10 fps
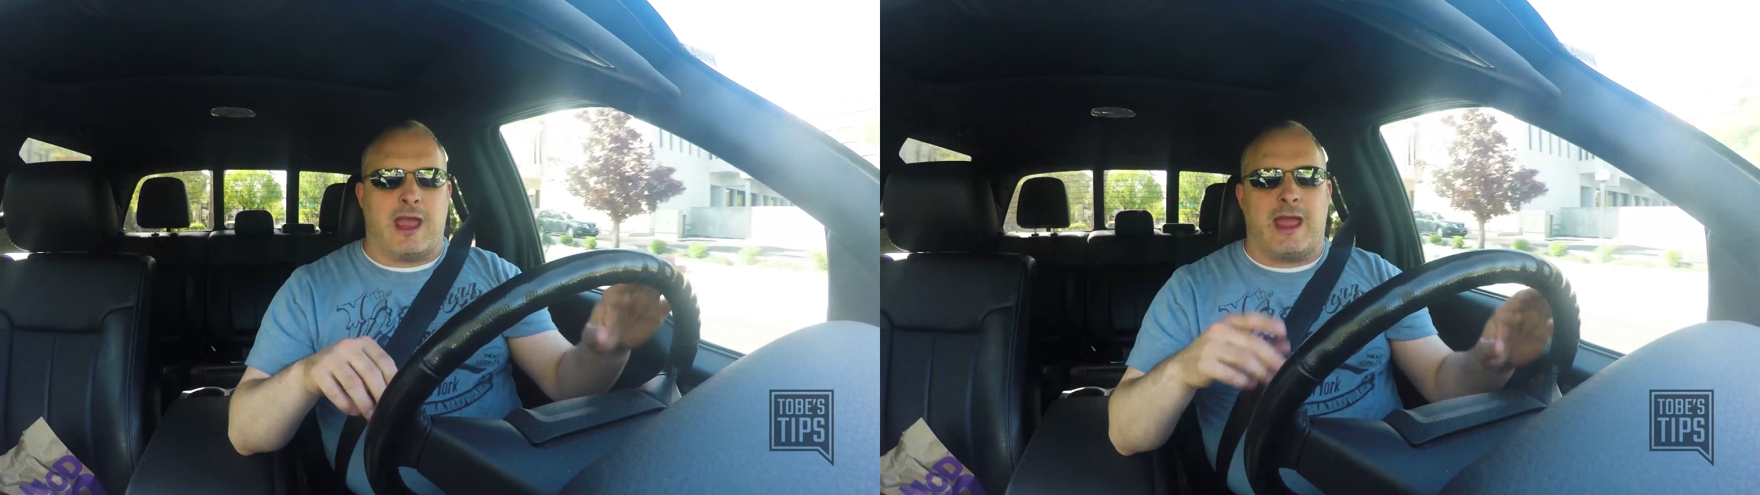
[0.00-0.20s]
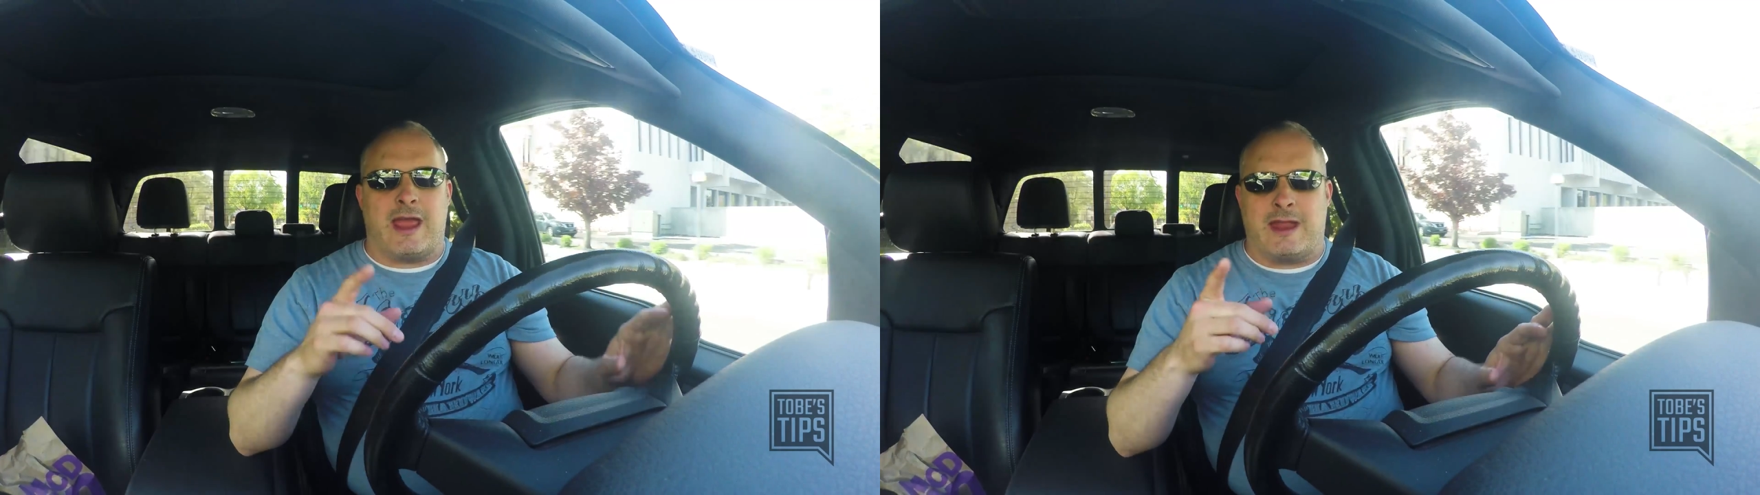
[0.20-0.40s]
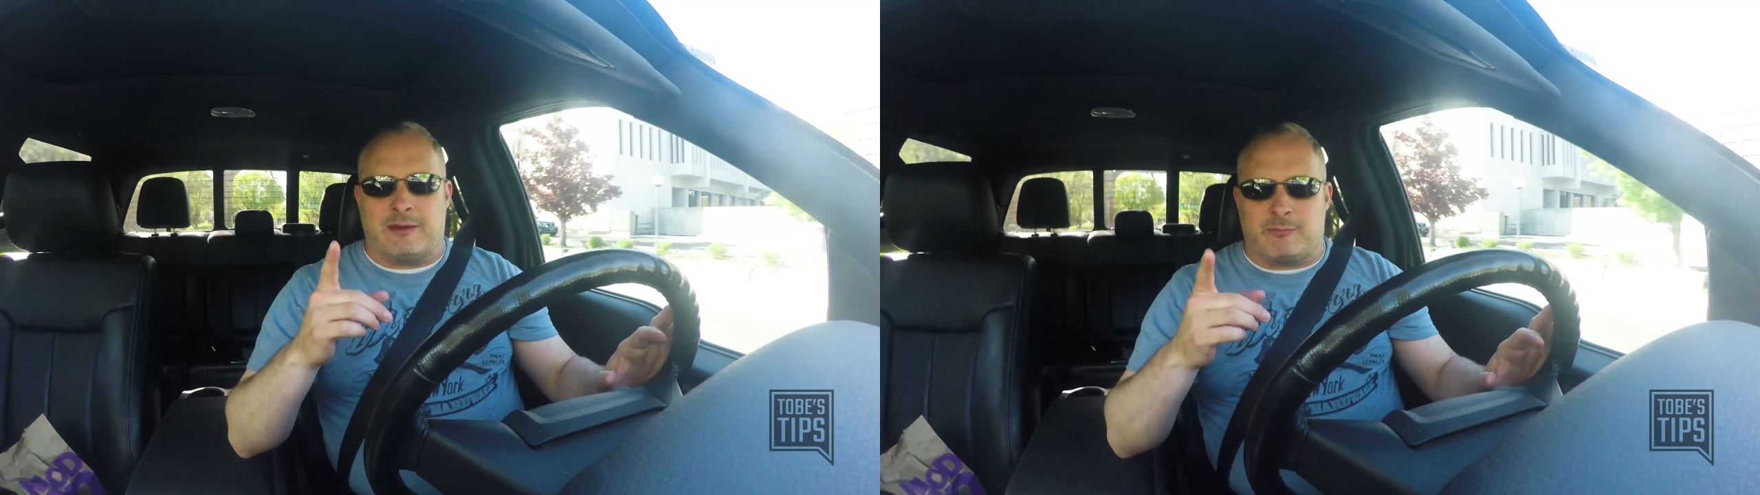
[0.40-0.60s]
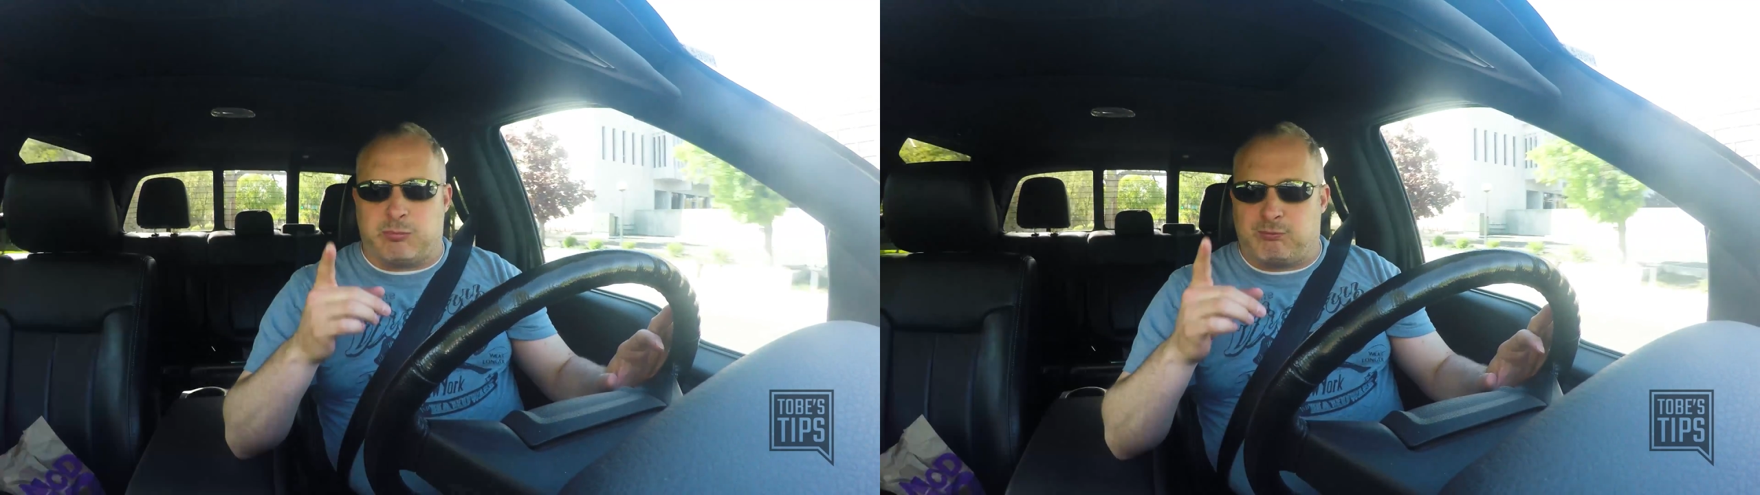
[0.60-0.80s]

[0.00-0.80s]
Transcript: and